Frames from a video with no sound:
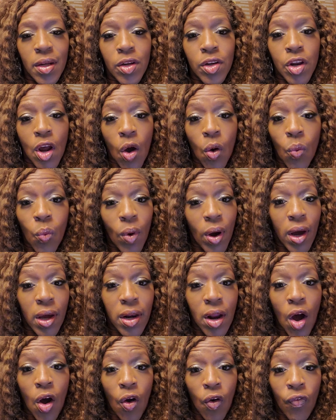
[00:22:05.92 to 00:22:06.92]
No
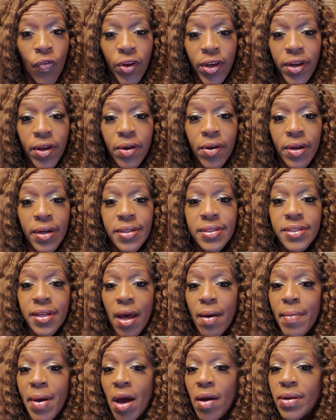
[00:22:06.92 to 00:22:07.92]
one over here has
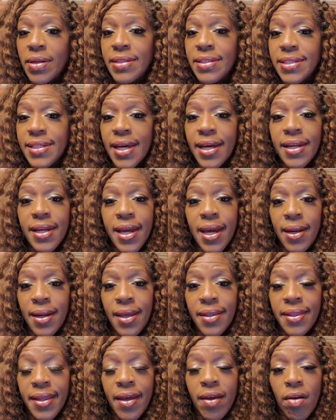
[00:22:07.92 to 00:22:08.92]
come out and said
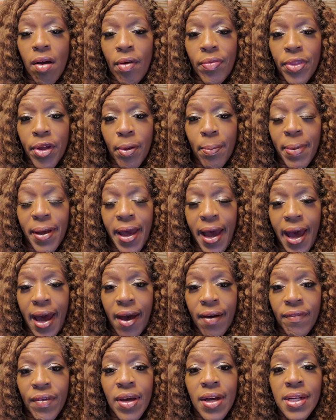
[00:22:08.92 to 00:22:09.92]
anything on their
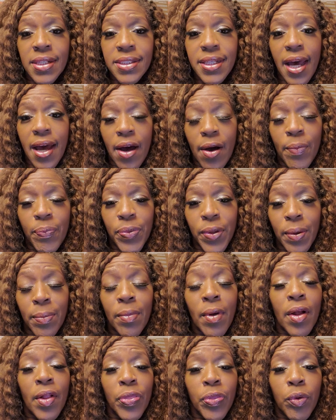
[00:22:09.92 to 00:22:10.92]
behalf to help
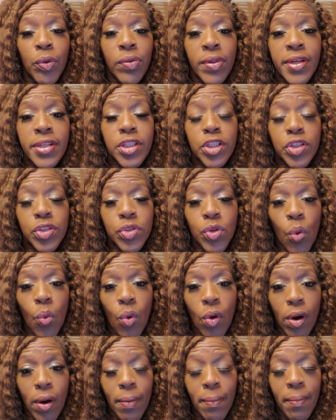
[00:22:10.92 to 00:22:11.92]
them through this
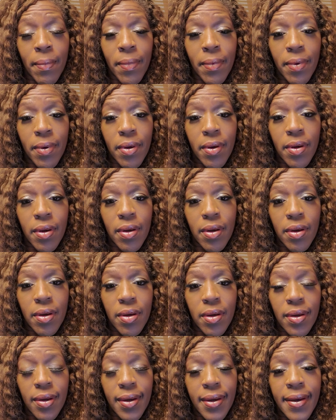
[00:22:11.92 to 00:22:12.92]
storm.
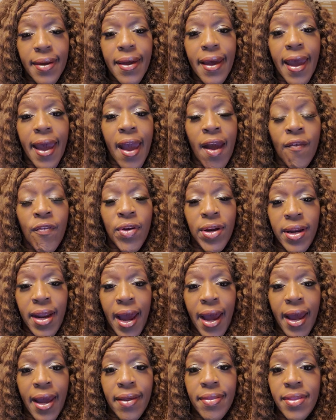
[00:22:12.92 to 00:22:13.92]
Every
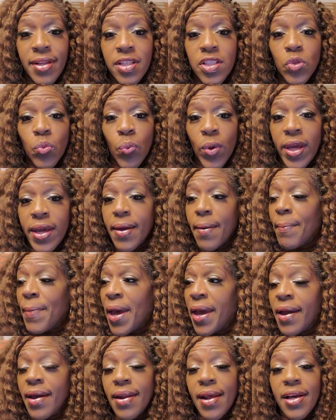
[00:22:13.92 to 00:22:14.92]
day this week,
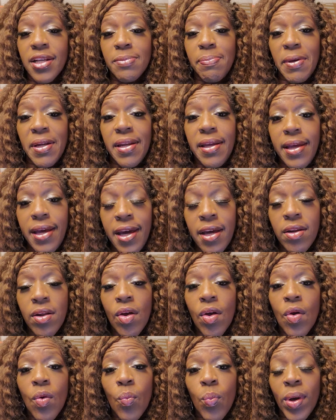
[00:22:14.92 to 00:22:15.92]
Meghan has been hit
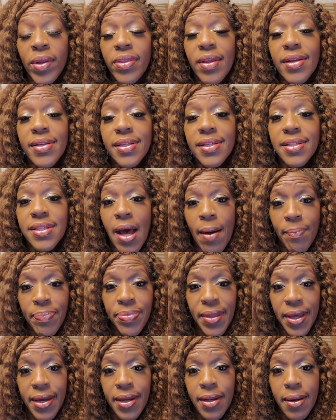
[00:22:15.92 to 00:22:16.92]
with
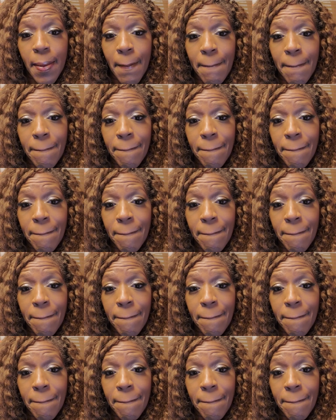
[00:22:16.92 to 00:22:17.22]
something.